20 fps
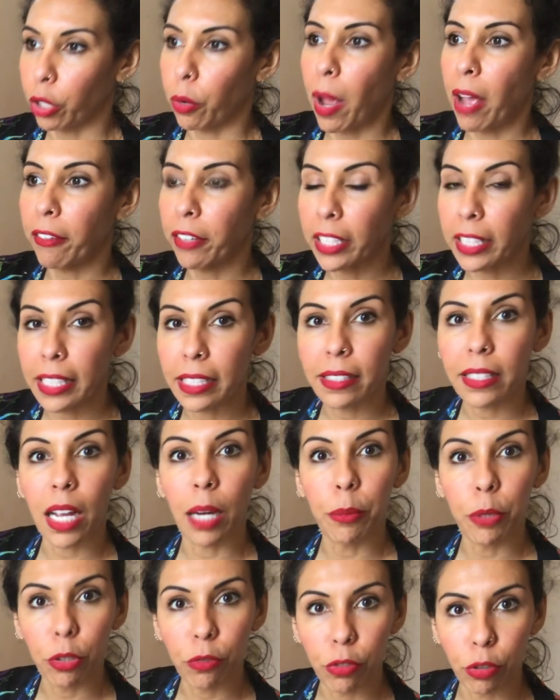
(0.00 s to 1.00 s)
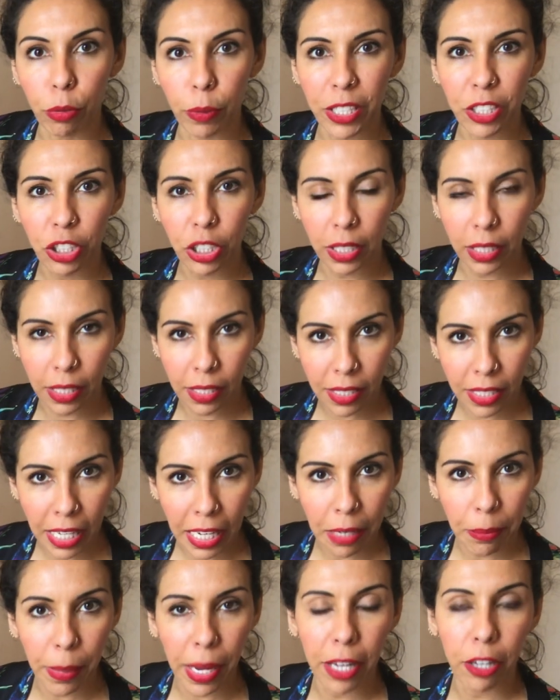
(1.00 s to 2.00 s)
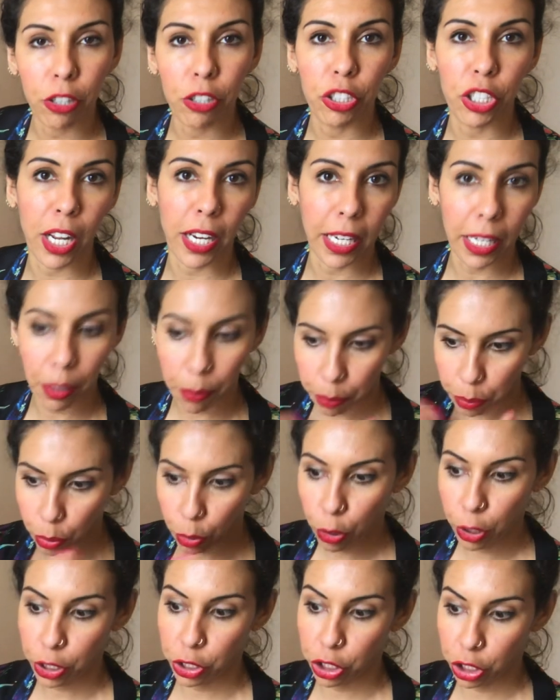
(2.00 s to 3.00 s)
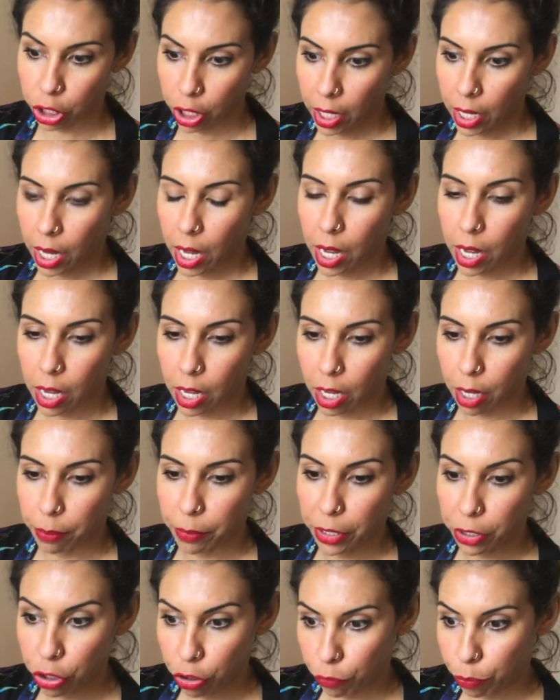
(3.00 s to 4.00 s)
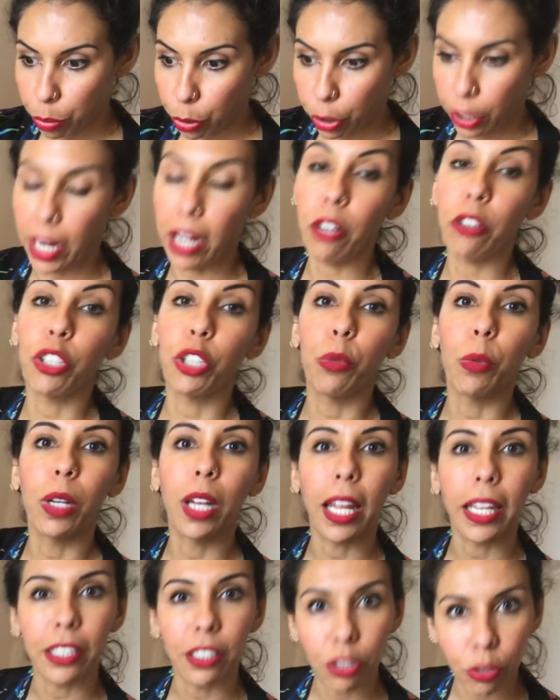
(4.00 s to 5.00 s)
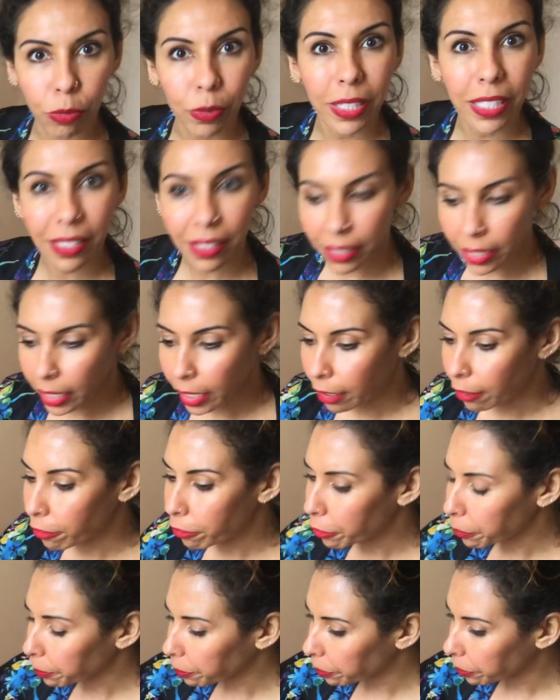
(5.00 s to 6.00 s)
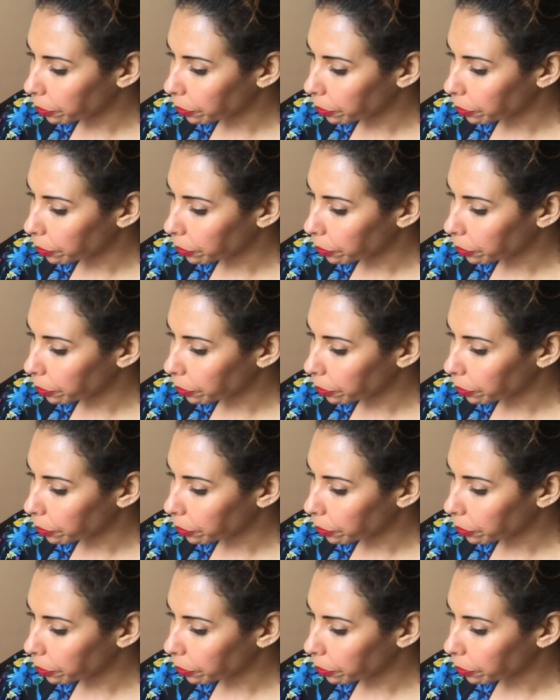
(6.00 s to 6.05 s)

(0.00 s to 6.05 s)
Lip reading: having things come to fruition, the same energetic push that you put out, you would like to receive.